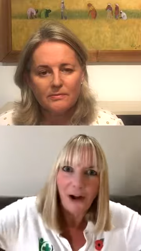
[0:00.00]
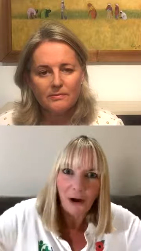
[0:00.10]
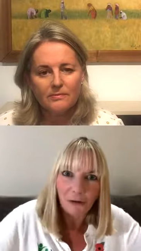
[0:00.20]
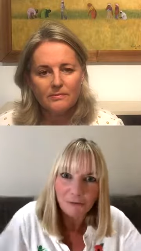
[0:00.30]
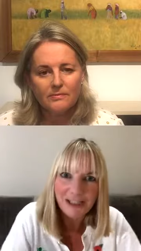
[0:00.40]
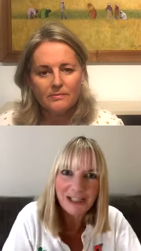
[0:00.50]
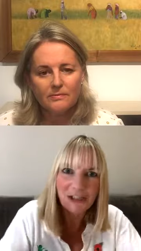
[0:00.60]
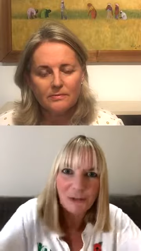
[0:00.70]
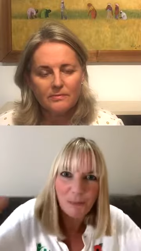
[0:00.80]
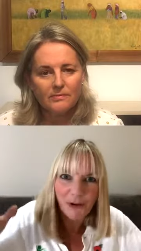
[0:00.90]
Speaker 1: our
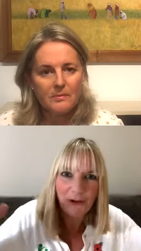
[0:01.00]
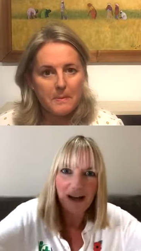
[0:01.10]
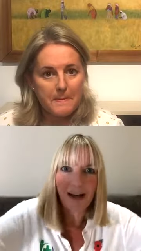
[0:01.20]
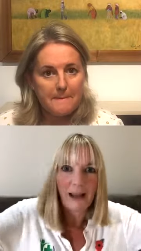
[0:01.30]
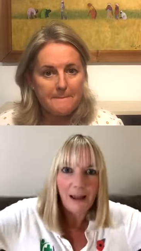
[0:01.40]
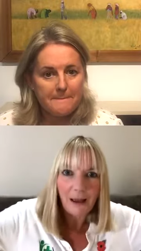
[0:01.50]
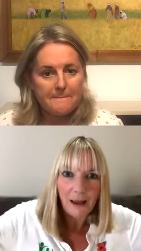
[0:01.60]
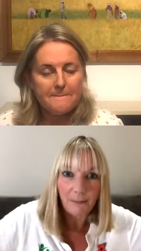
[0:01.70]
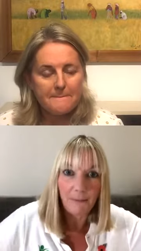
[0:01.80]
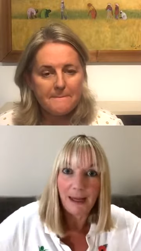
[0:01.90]
reach by
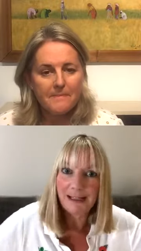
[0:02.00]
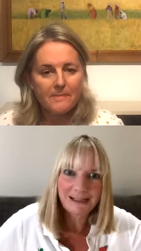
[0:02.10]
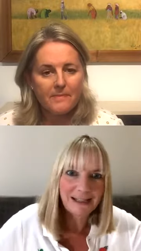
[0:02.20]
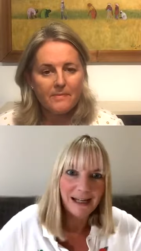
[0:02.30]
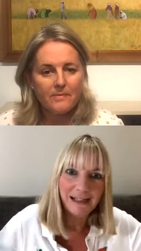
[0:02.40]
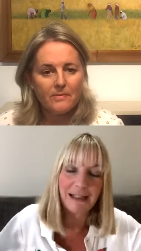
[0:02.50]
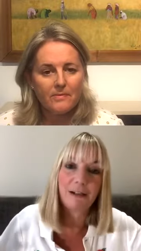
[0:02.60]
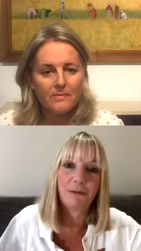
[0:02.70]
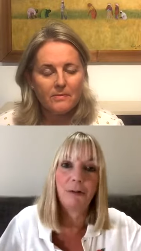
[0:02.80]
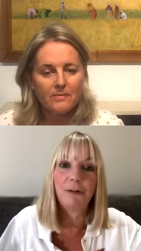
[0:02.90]
um, extending
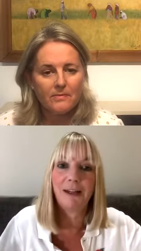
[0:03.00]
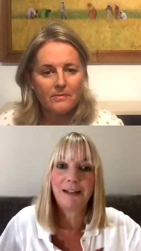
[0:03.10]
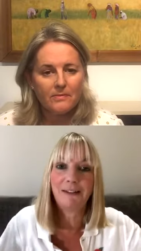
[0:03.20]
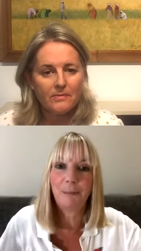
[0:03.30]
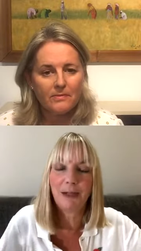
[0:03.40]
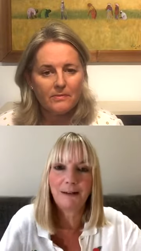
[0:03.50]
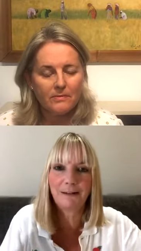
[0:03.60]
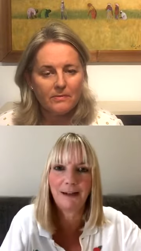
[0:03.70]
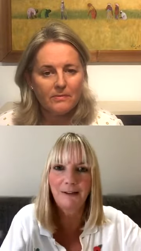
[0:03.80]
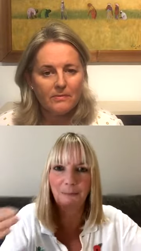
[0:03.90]
through this because
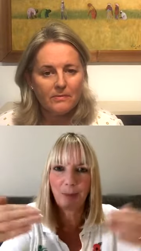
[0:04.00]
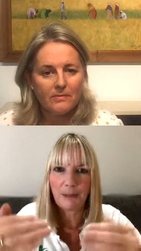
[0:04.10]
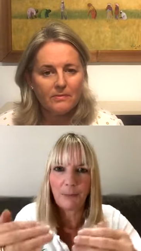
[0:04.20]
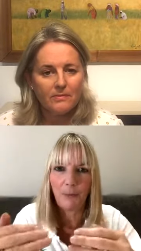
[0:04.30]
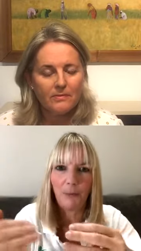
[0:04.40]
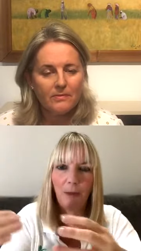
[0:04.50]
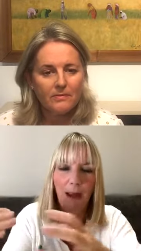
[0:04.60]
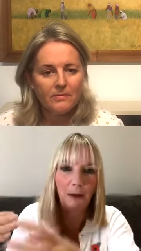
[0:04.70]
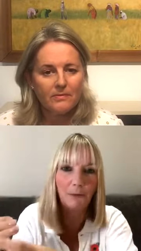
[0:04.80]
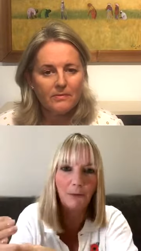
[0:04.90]
there's people
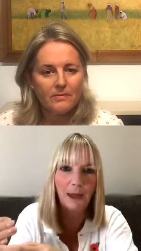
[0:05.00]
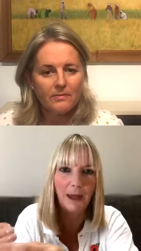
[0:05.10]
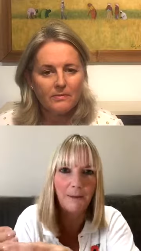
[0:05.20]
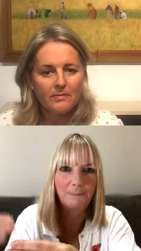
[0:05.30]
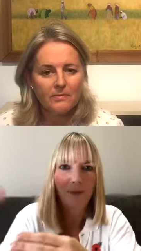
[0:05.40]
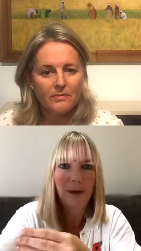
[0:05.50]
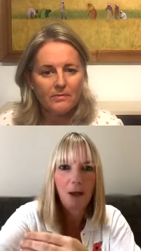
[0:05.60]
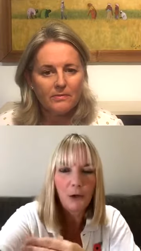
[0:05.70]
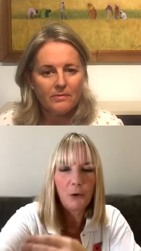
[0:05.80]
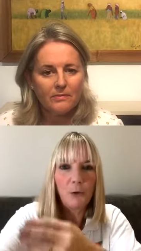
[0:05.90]
out there
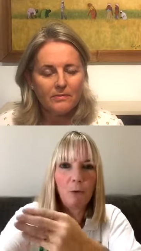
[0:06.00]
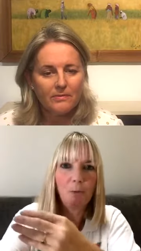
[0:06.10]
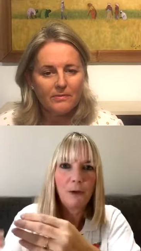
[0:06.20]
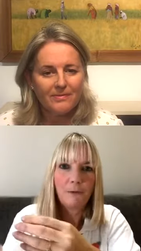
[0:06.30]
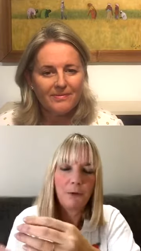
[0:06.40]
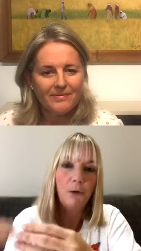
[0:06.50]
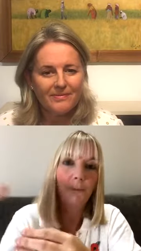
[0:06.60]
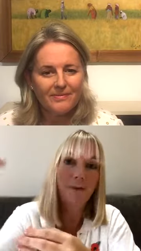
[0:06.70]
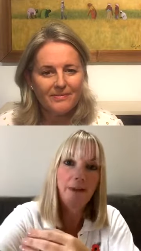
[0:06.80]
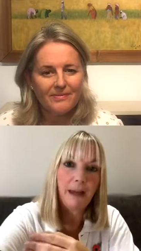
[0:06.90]
who for whom
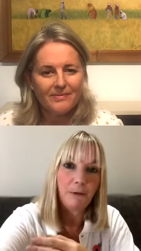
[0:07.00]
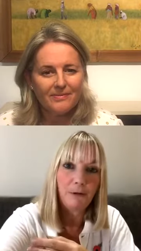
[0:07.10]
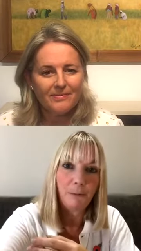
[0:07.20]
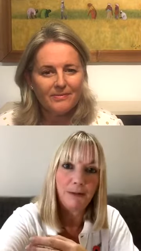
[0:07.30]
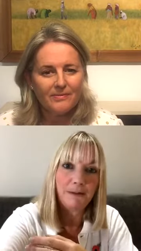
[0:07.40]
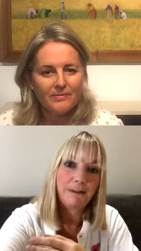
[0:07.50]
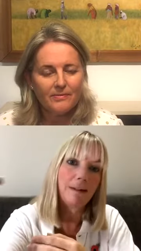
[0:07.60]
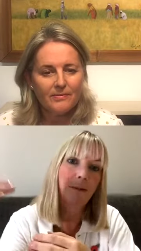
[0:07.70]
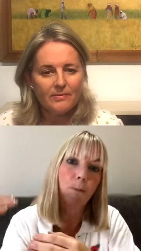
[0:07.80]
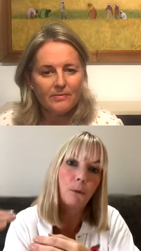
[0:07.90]
Sarah's business
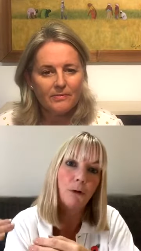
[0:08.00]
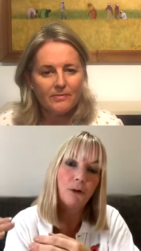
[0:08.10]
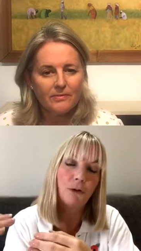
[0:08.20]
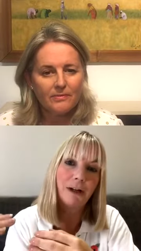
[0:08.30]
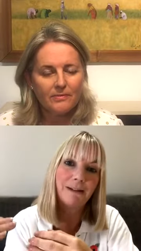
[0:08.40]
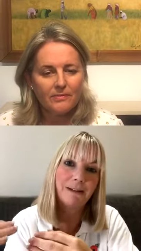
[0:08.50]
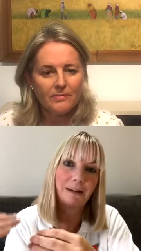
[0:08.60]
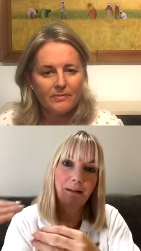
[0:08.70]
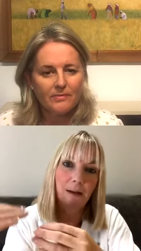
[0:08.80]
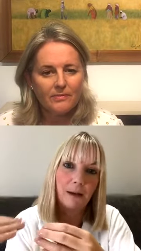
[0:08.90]
is of more interest
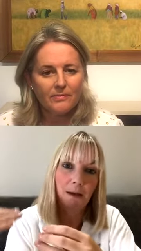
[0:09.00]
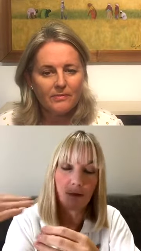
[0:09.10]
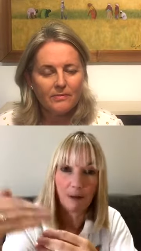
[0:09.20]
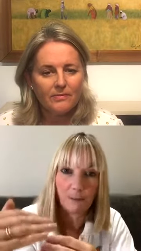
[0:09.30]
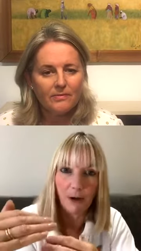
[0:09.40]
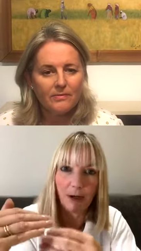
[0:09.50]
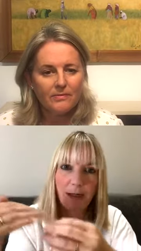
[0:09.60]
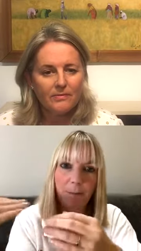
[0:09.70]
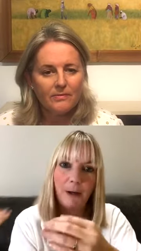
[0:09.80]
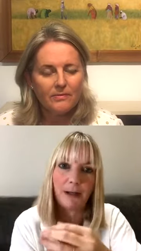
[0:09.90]
than, than mine,
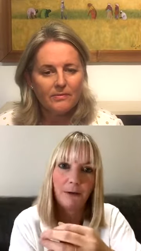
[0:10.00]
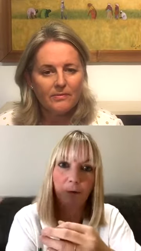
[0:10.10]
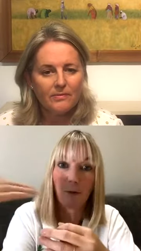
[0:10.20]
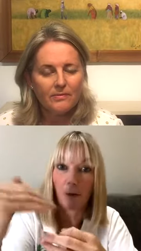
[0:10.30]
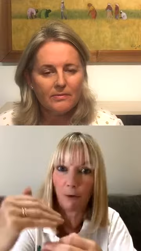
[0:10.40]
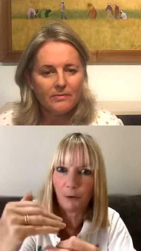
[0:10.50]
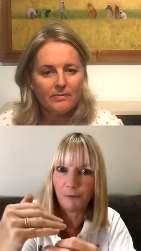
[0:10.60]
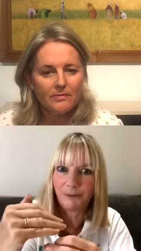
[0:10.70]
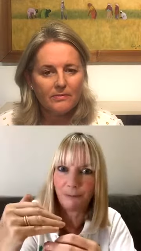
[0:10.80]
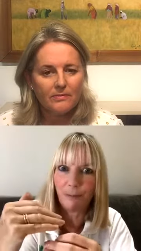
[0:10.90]
and mine who's,
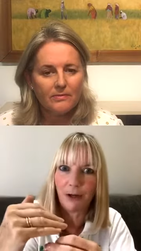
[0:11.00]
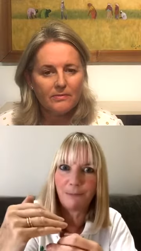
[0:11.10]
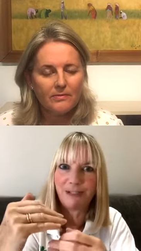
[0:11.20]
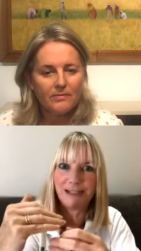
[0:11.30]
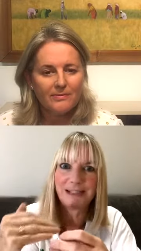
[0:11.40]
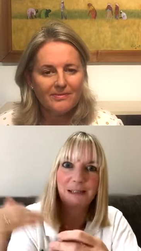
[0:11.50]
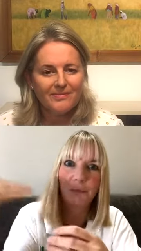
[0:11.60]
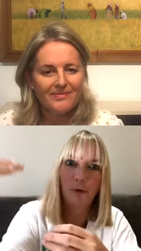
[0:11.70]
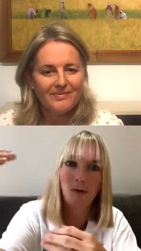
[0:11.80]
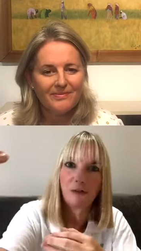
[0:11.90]
who's my business is
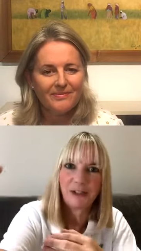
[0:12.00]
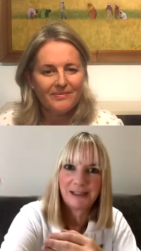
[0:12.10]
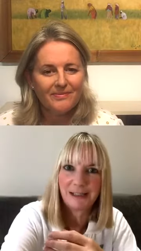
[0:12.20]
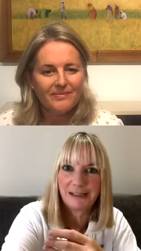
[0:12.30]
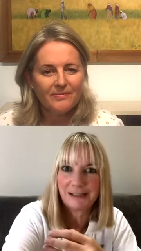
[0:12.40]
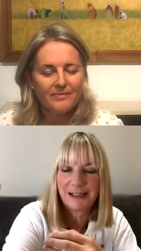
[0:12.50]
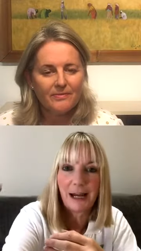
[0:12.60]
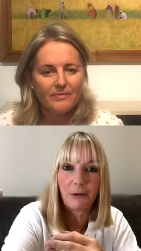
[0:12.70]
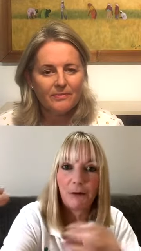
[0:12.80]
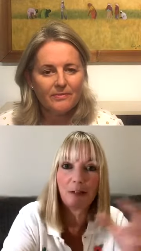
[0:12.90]
more interest than
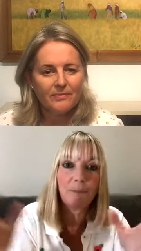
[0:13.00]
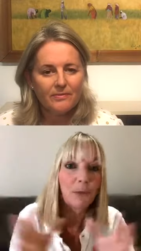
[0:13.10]
Sarah's,